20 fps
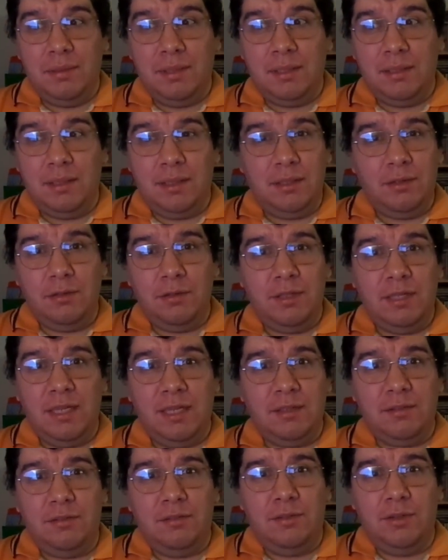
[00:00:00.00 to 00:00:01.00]
But other than
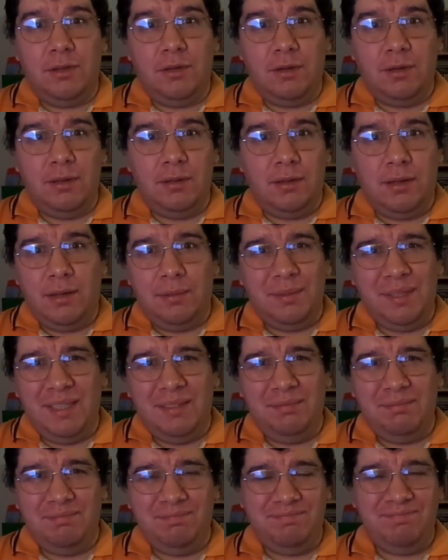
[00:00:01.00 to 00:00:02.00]
that, though, I
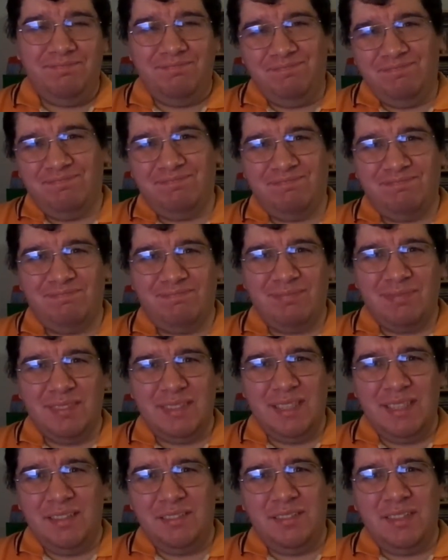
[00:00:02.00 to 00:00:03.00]
mean,
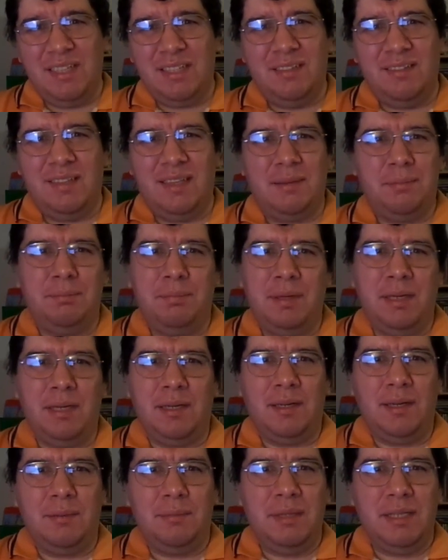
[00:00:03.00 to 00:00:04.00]
it's not that
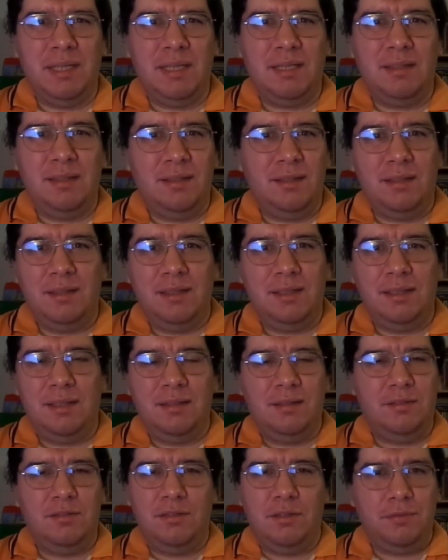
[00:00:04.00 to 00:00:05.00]
bad. I mean,
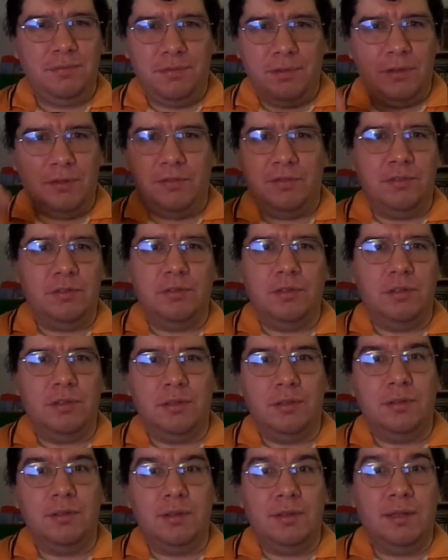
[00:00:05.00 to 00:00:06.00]
so far so
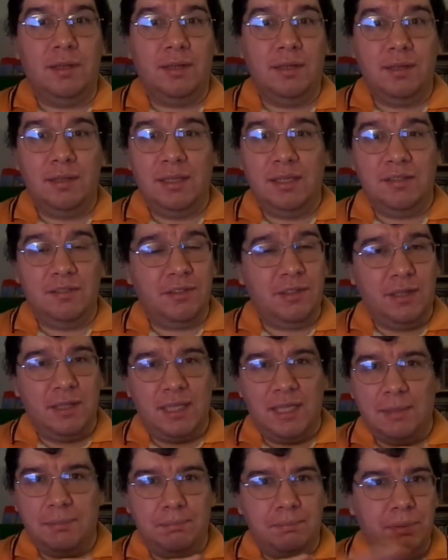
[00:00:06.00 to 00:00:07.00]
good. It's
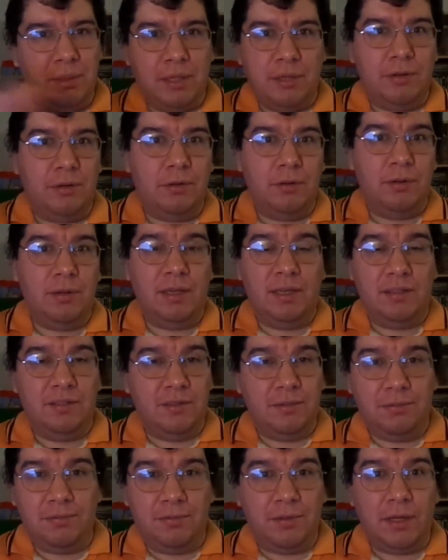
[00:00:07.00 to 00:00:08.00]
going to get better
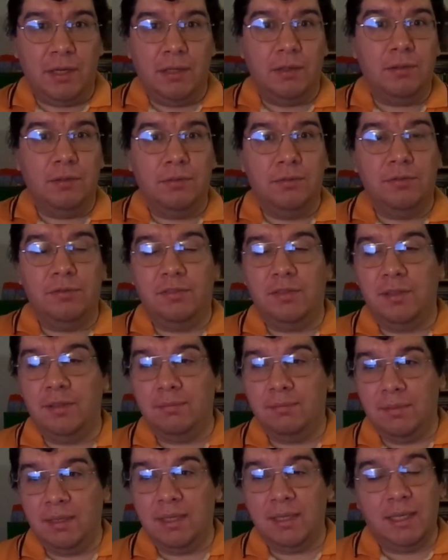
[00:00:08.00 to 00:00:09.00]
as it follows,
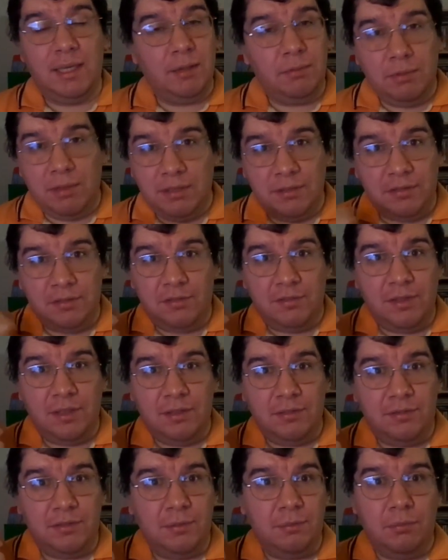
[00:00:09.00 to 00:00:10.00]
and I can't wait to
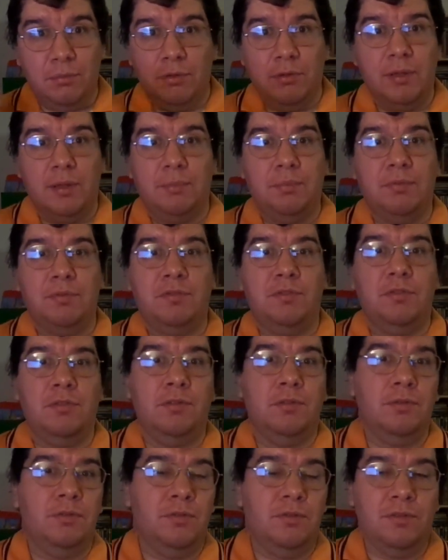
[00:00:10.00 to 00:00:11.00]
see some more
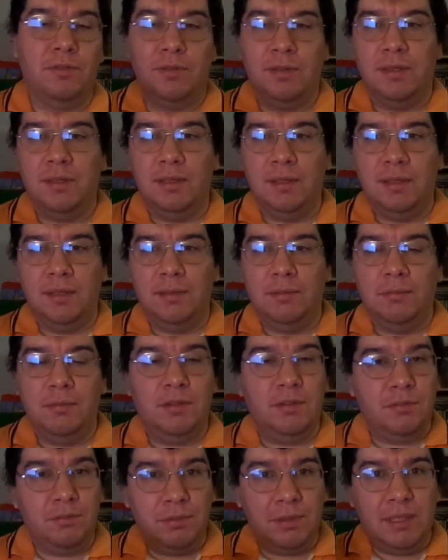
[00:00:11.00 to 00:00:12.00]
episodes
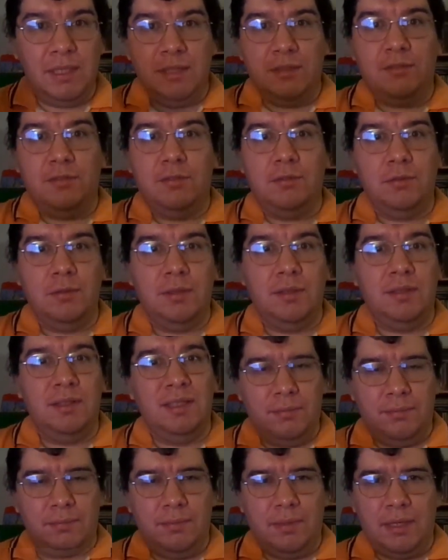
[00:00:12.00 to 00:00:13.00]
once we get to it.
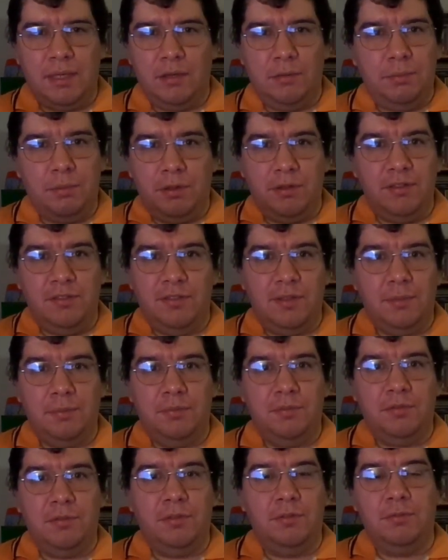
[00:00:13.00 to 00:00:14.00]
I hope all these
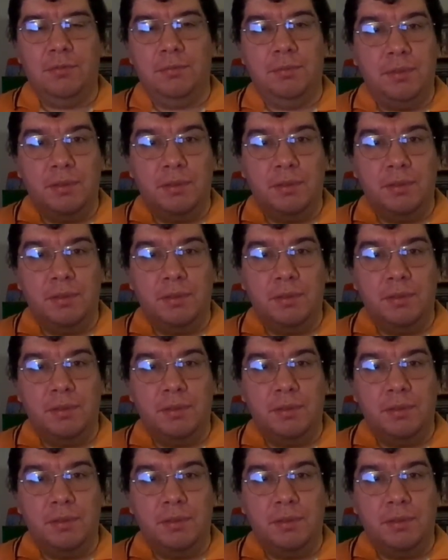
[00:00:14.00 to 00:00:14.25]
episodes